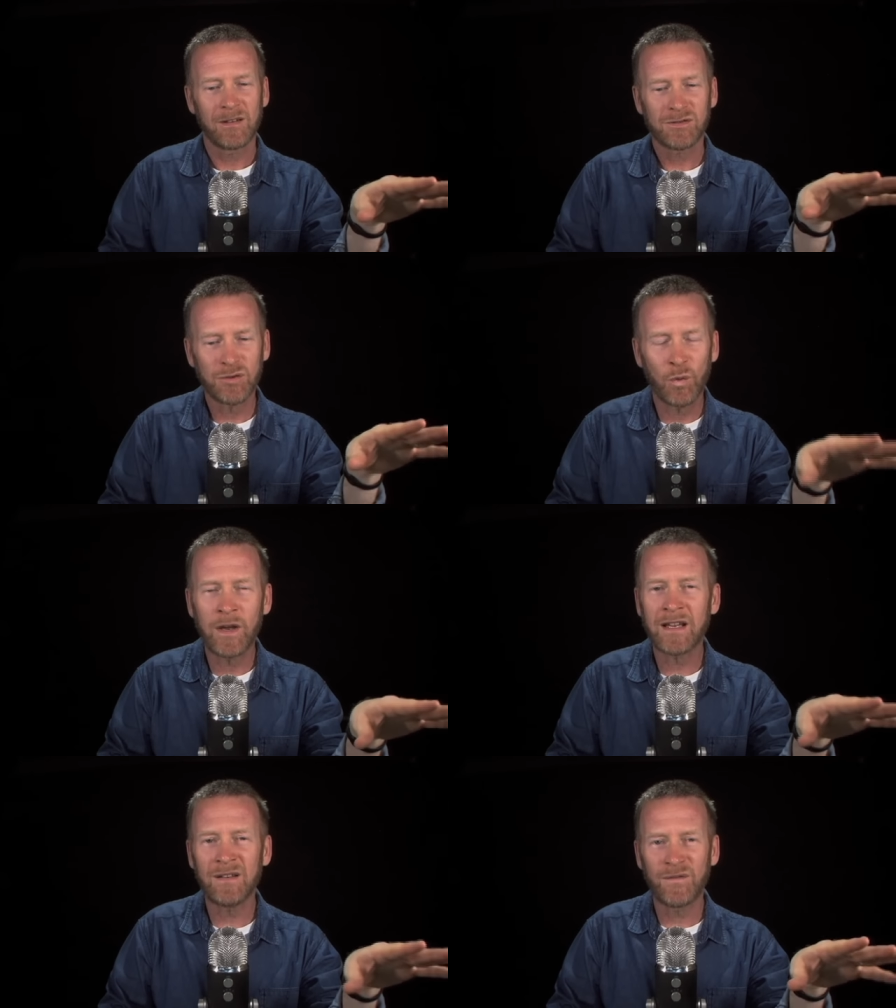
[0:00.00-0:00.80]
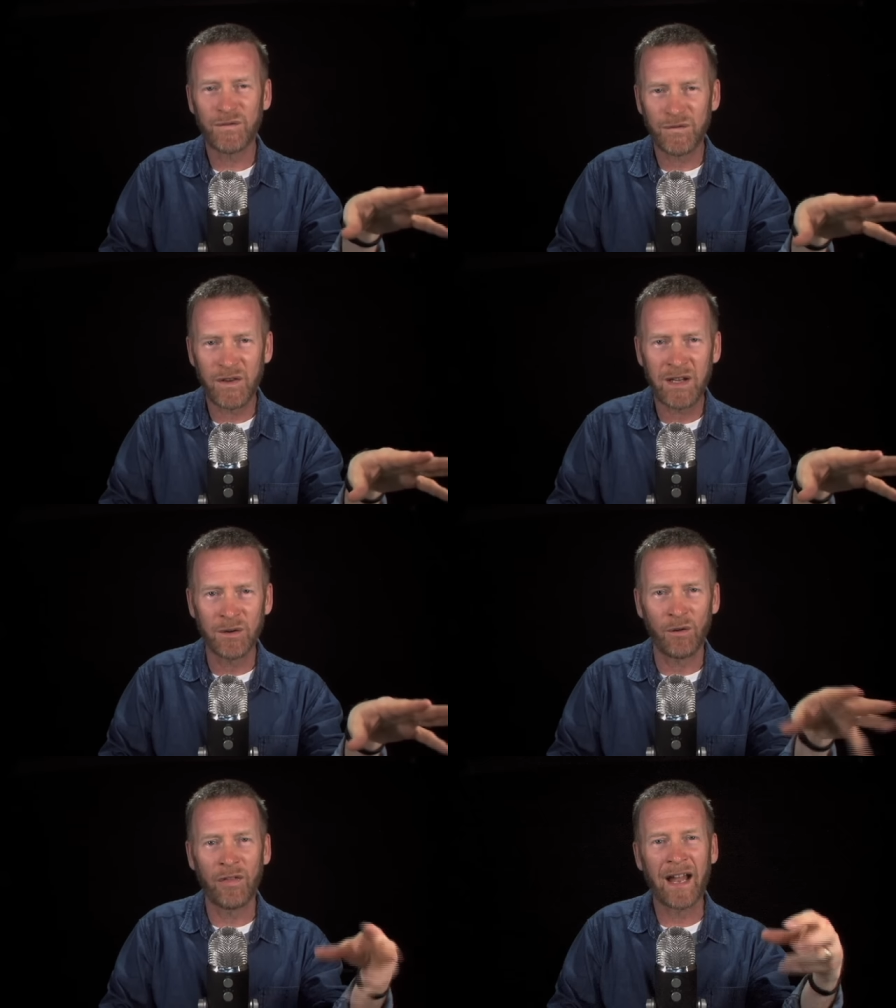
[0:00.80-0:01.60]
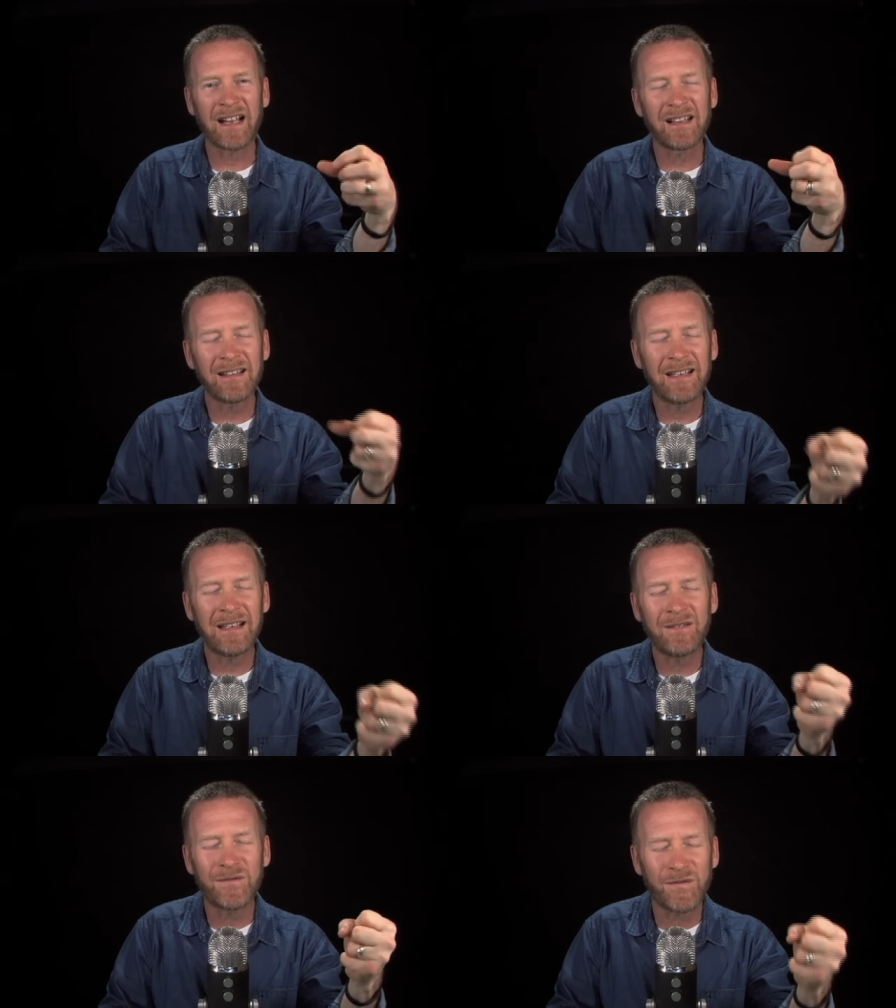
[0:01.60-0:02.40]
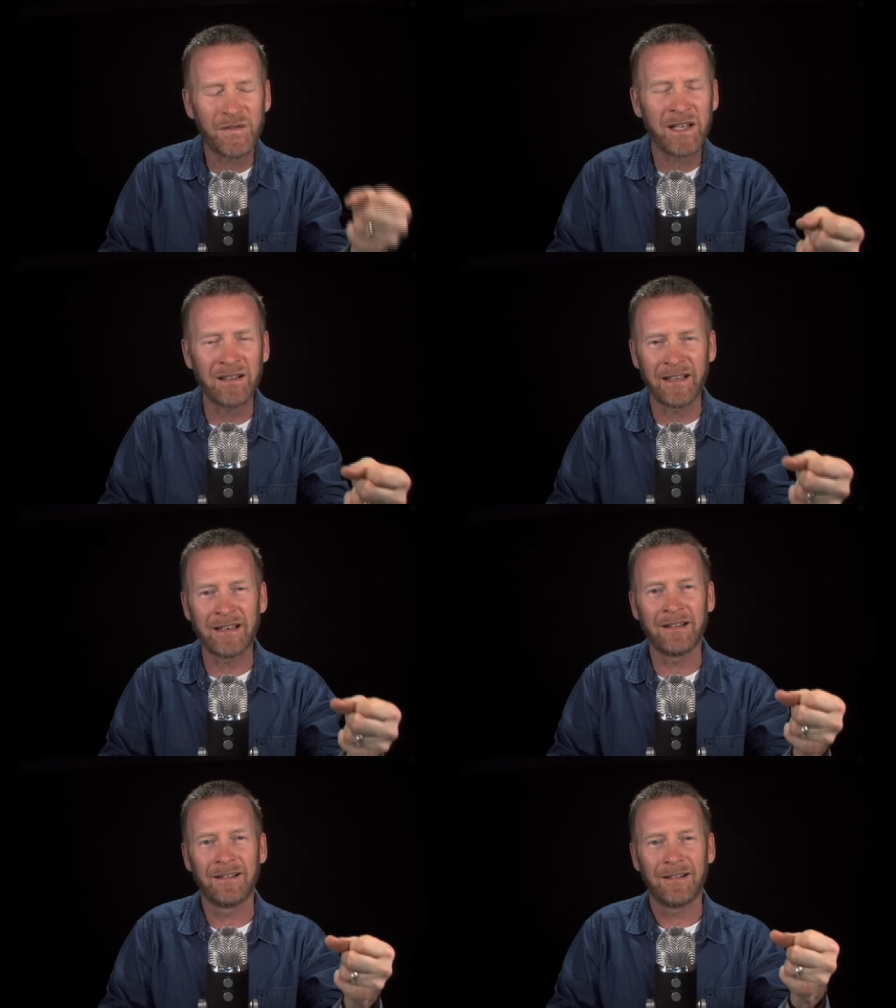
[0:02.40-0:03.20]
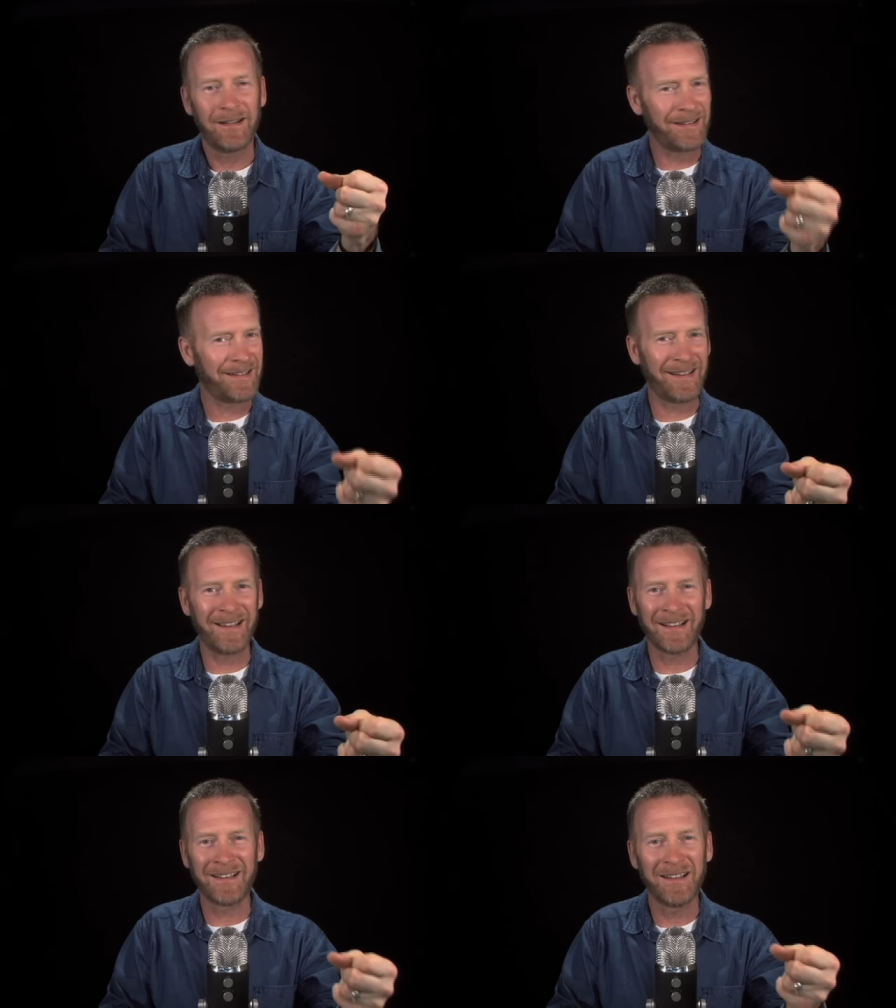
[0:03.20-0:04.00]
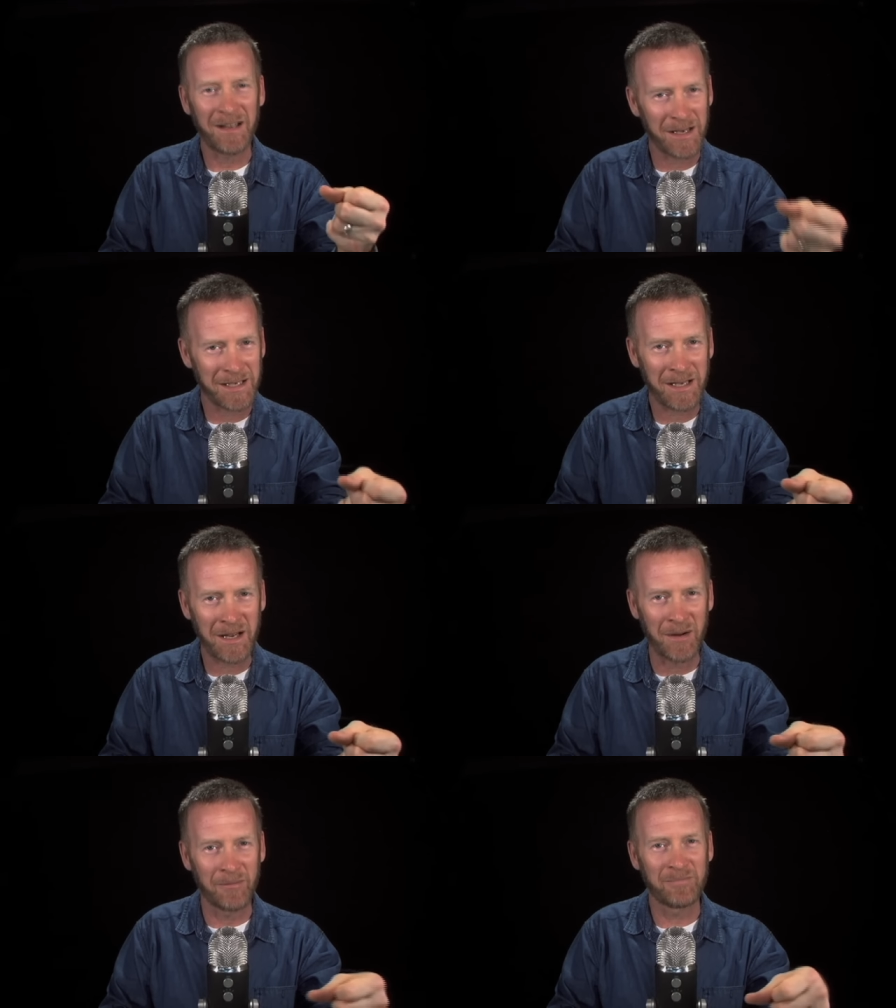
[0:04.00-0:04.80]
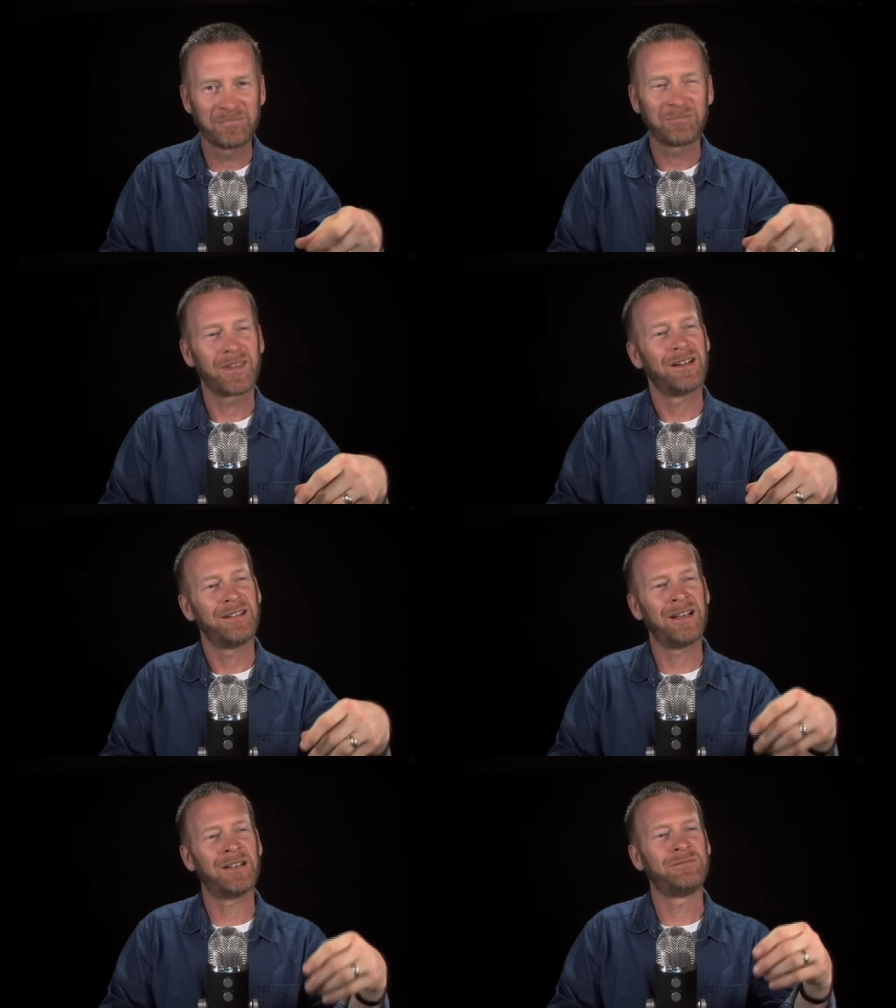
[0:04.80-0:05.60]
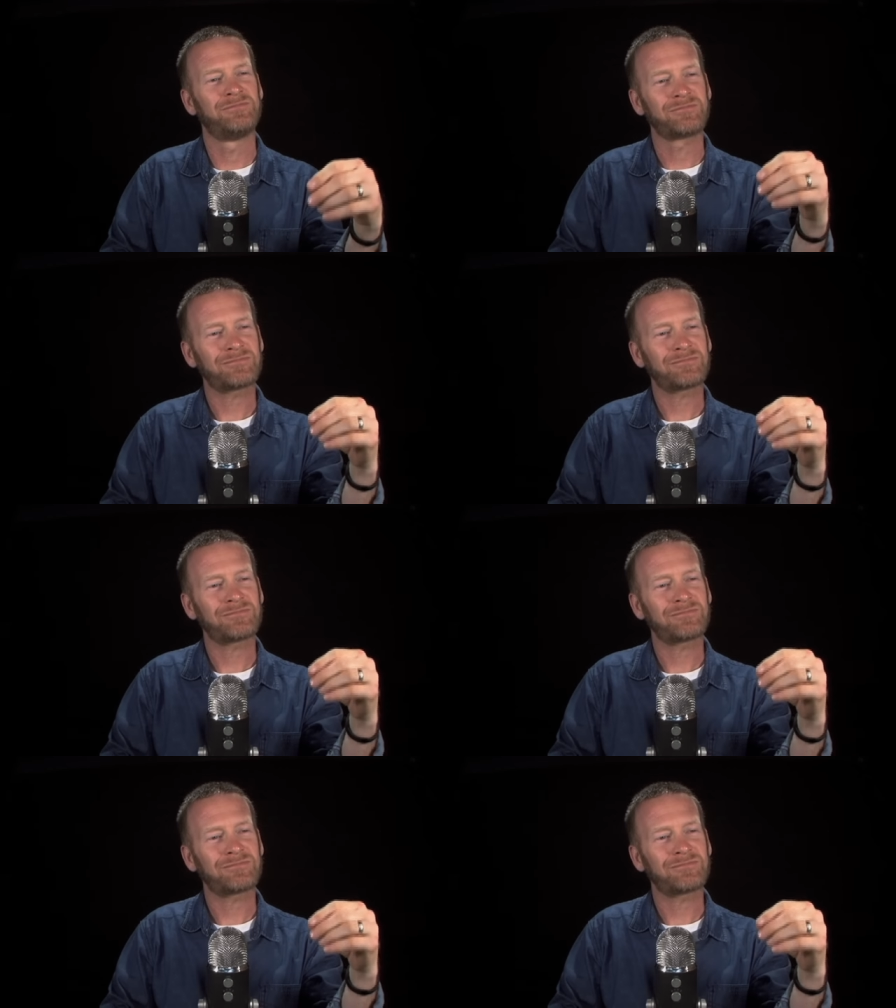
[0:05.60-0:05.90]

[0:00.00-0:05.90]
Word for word: so we can feel that clean feeling again in Him? Now,